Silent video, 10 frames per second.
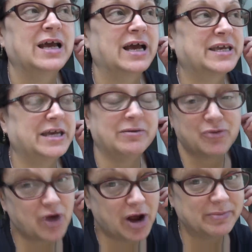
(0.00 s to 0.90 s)
I can't
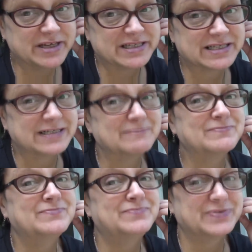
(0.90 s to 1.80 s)
promise,
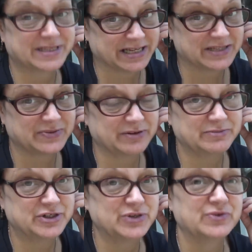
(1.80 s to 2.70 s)
but that's what I'm
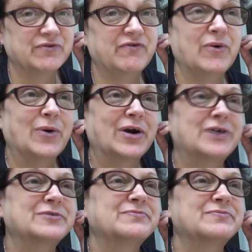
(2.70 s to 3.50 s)
shooting for.